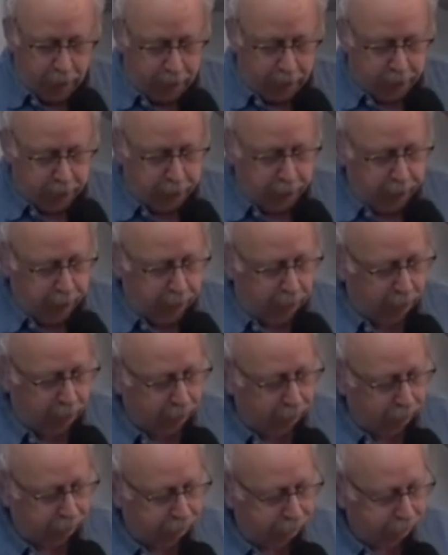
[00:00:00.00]
can do that.
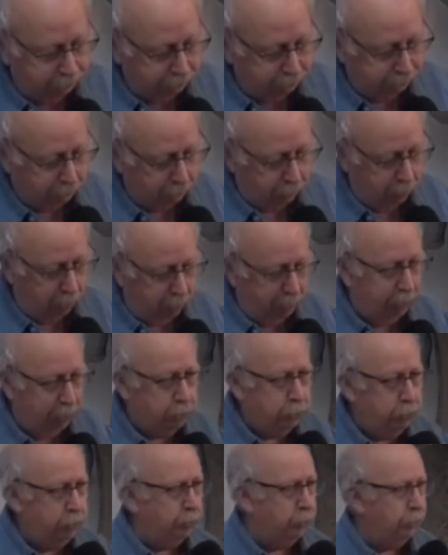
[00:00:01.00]
How
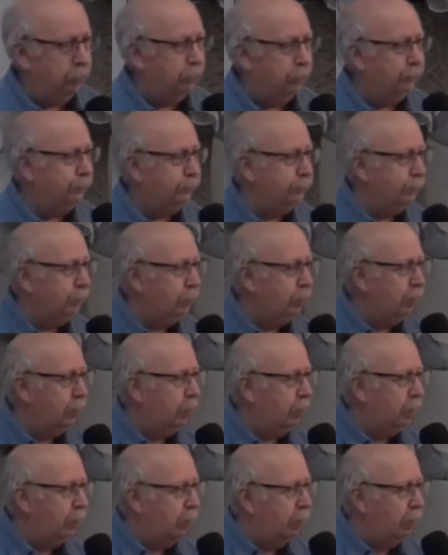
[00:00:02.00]
about you?
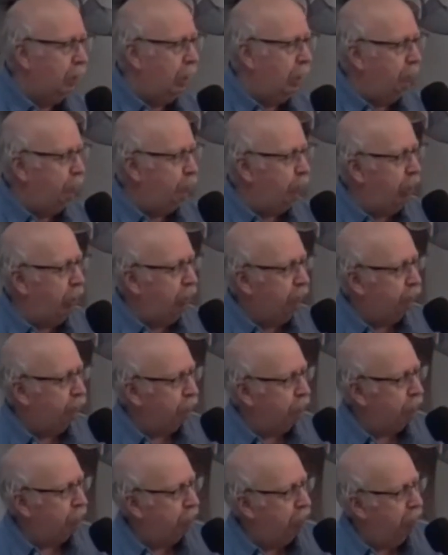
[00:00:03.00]
I'm thankful
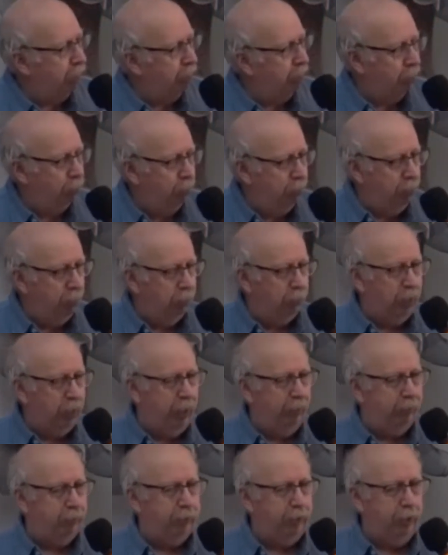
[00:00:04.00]
today that we don't
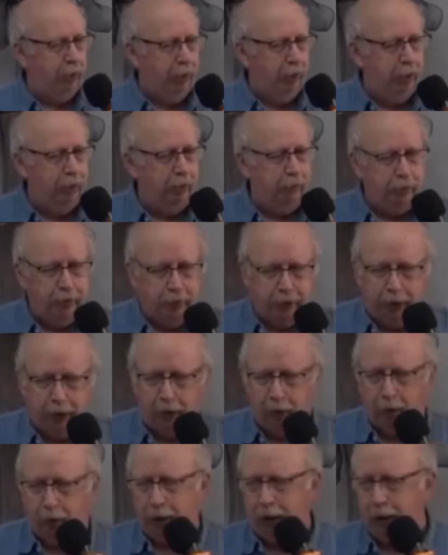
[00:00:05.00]
have to live in
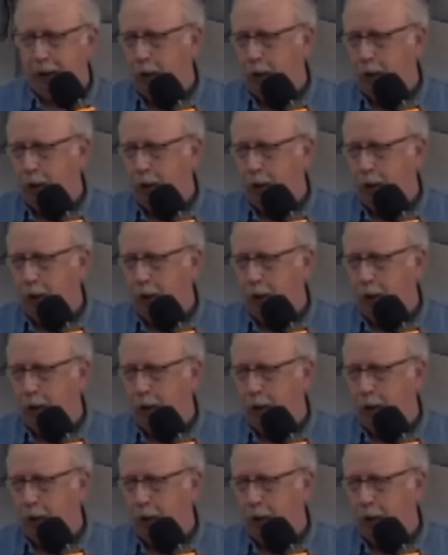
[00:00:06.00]
that, well, I